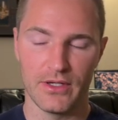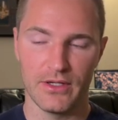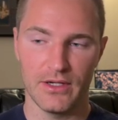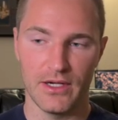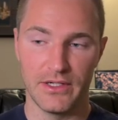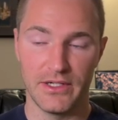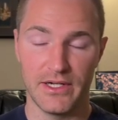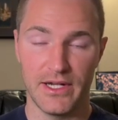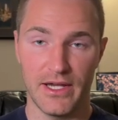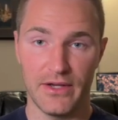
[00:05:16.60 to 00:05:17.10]
I
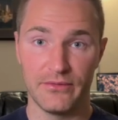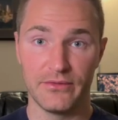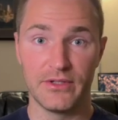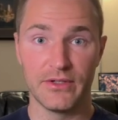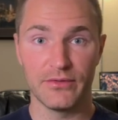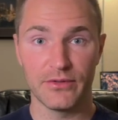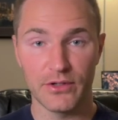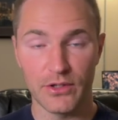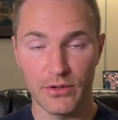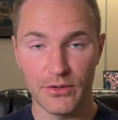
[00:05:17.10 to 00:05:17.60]
did have
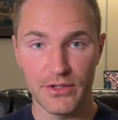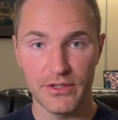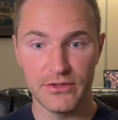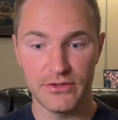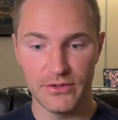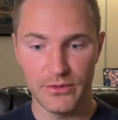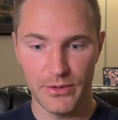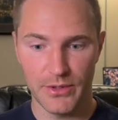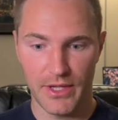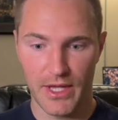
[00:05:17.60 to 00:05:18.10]
difficulties
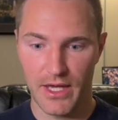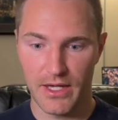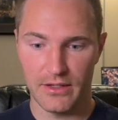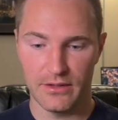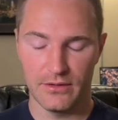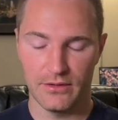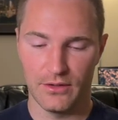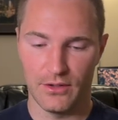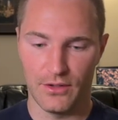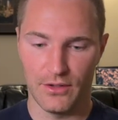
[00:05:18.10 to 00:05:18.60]
doing that
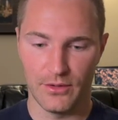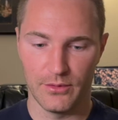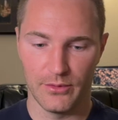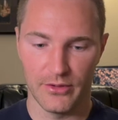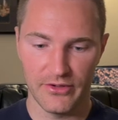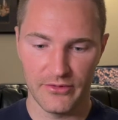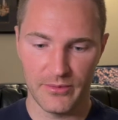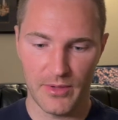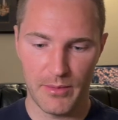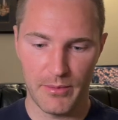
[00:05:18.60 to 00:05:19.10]
on one
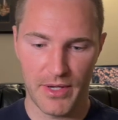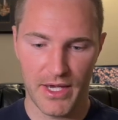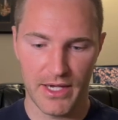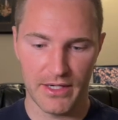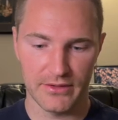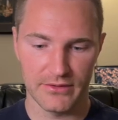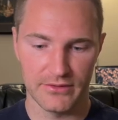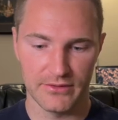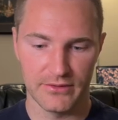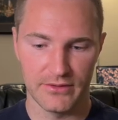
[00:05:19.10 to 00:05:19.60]
of my
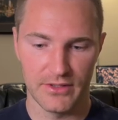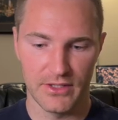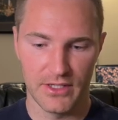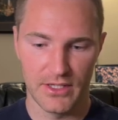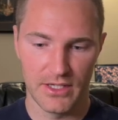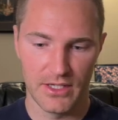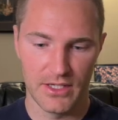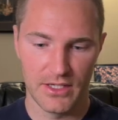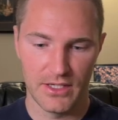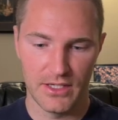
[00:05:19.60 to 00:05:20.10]
Macs,
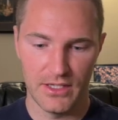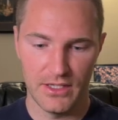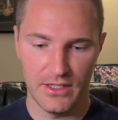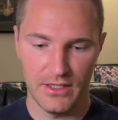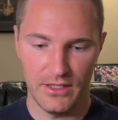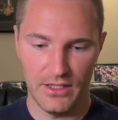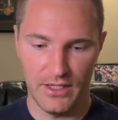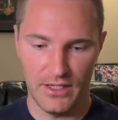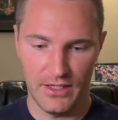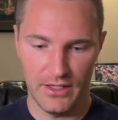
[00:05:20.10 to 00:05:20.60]

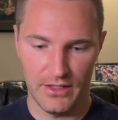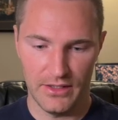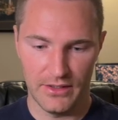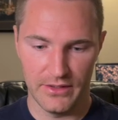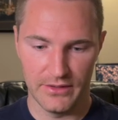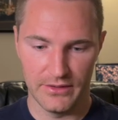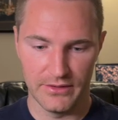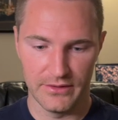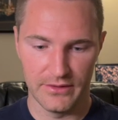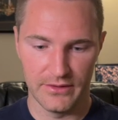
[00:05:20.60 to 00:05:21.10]

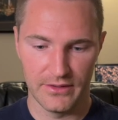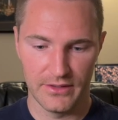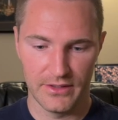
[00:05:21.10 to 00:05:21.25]
and